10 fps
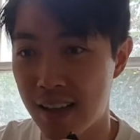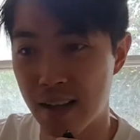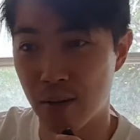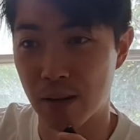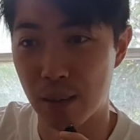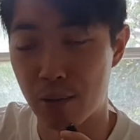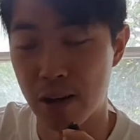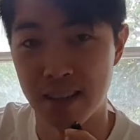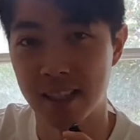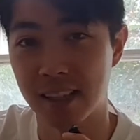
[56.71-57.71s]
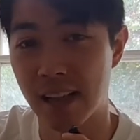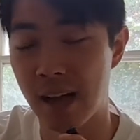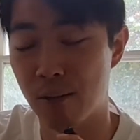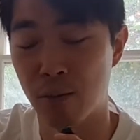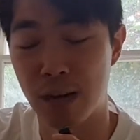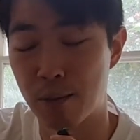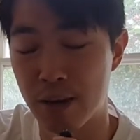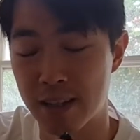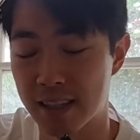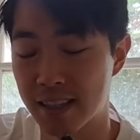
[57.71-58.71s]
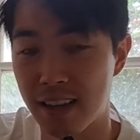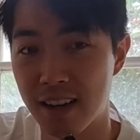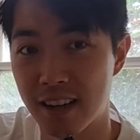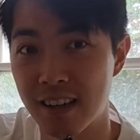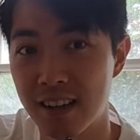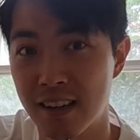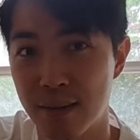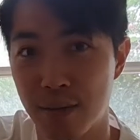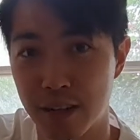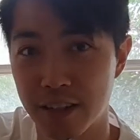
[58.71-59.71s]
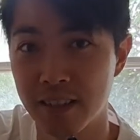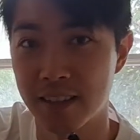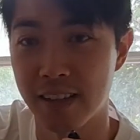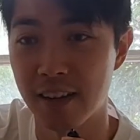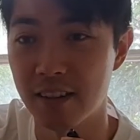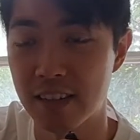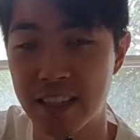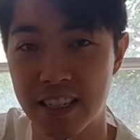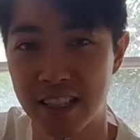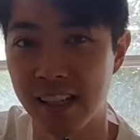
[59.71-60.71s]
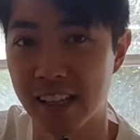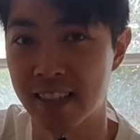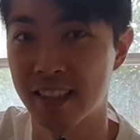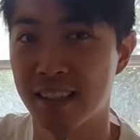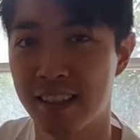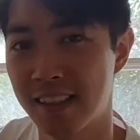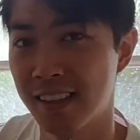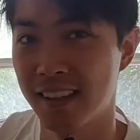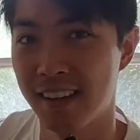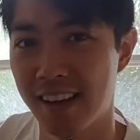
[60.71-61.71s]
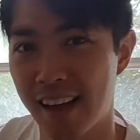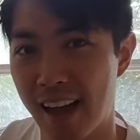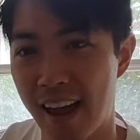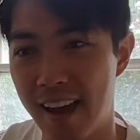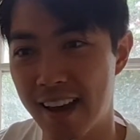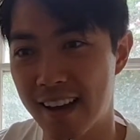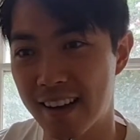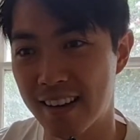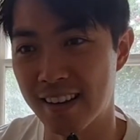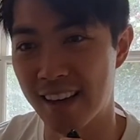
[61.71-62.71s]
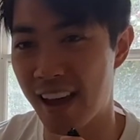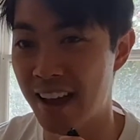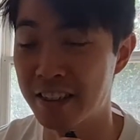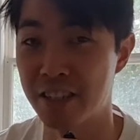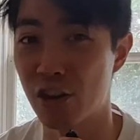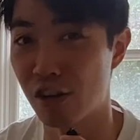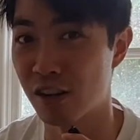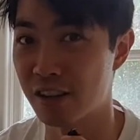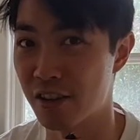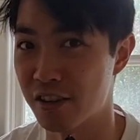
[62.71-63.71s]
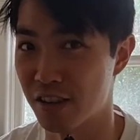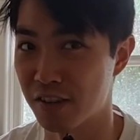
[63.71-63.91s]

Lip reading: When I press the starter button, now it just clicks, and engine no longer turns over.